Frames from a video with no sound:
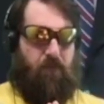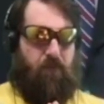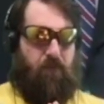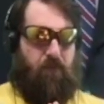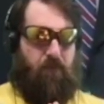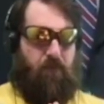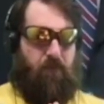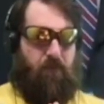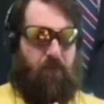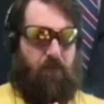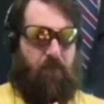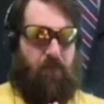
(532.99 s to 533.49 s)

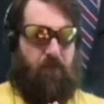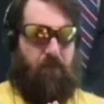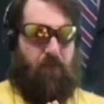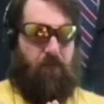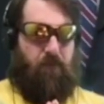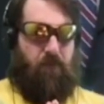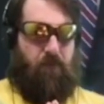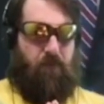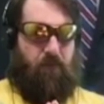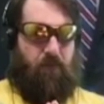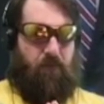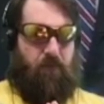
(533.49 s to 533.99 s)

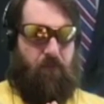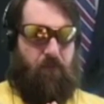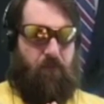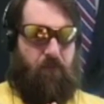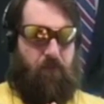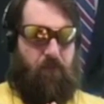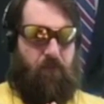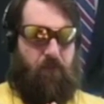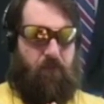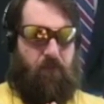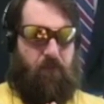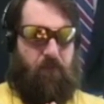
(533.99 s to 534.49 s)

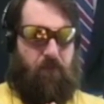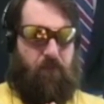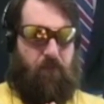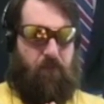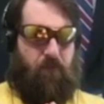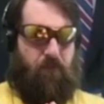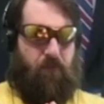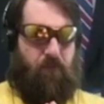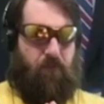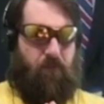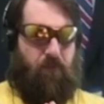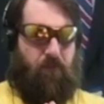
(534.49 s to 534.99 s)

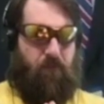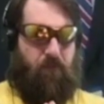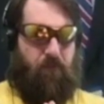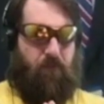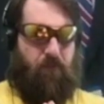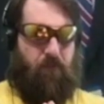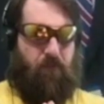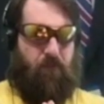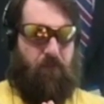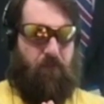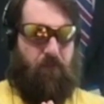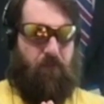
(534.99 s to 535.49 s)

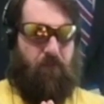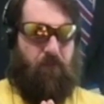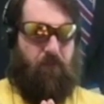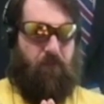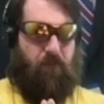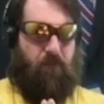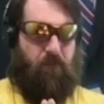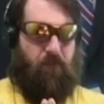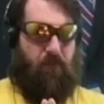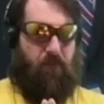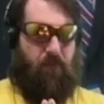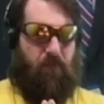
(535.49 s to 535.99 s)

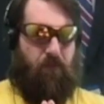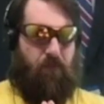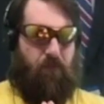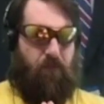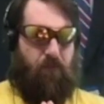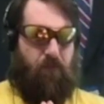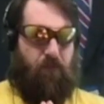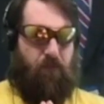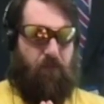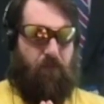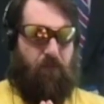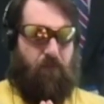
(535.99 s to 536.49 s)

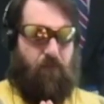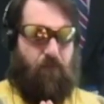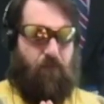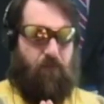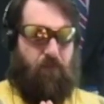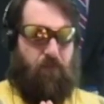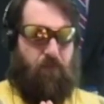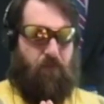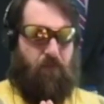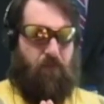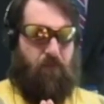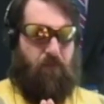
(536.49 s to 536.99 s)

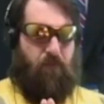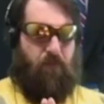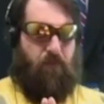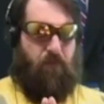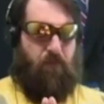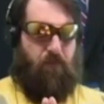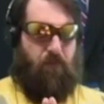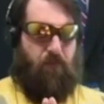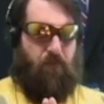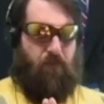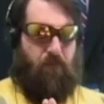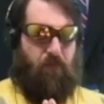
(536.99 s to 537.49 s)

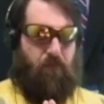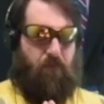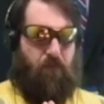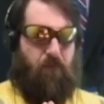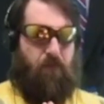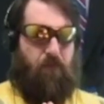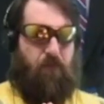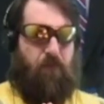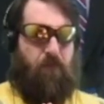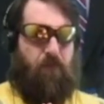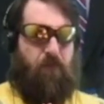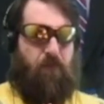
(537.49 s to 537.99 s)

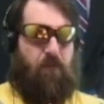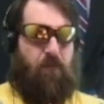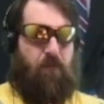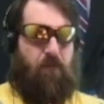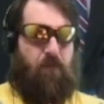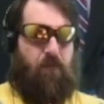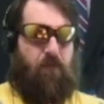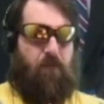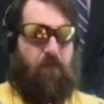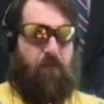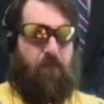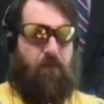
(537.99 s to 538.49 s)

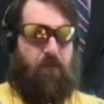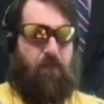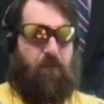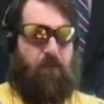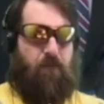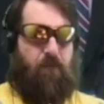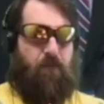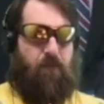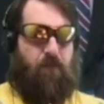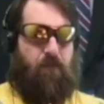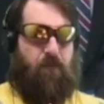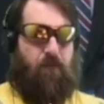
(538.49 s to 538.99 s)

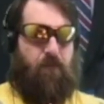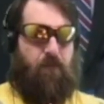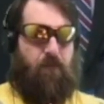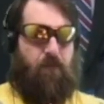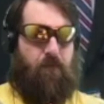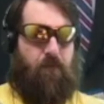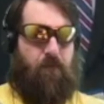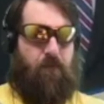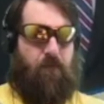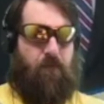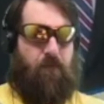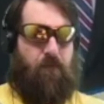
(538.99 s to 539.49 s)

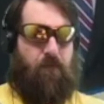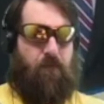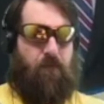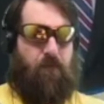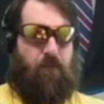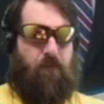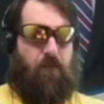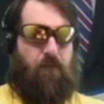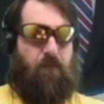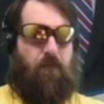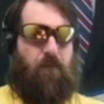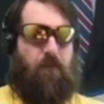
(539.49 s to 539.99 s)

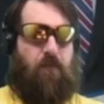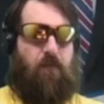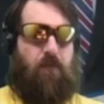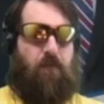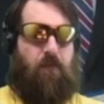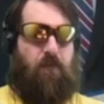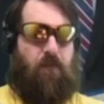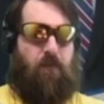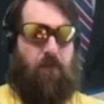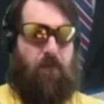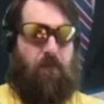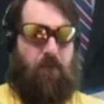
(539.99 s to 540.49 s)

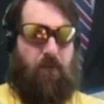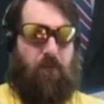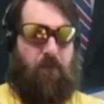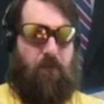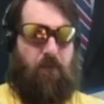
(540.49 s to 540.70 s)
[no speech]